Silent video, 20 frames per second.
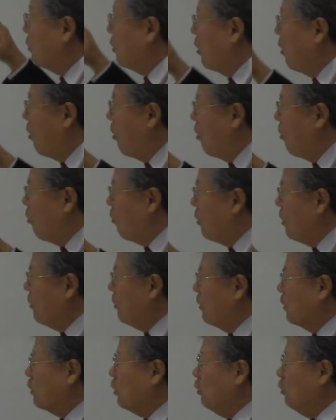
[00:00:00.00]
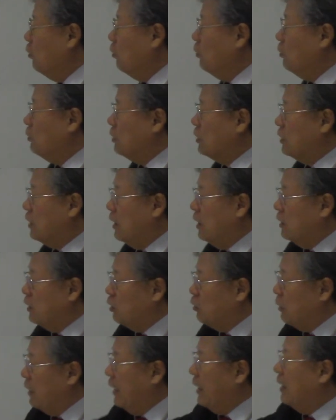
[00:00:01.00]
know, we want to use a
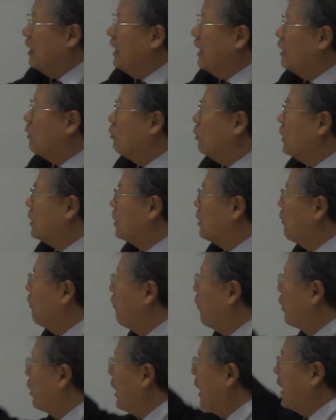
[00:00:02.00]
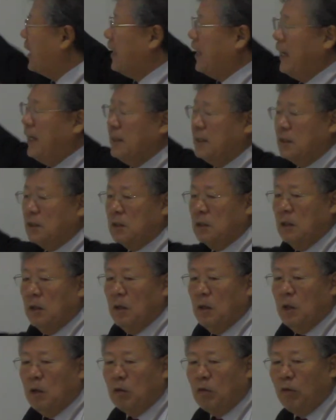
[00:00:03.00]
Schrodinger equation for that case
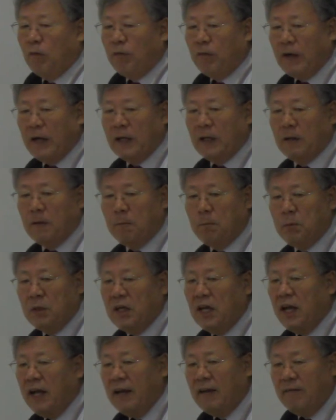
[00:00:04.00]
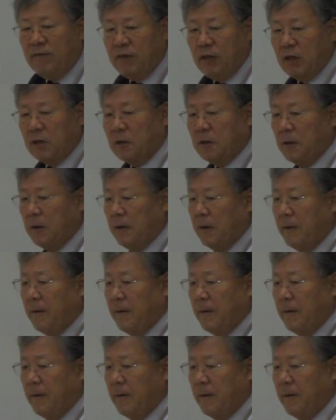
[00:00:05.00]
to find the behavior,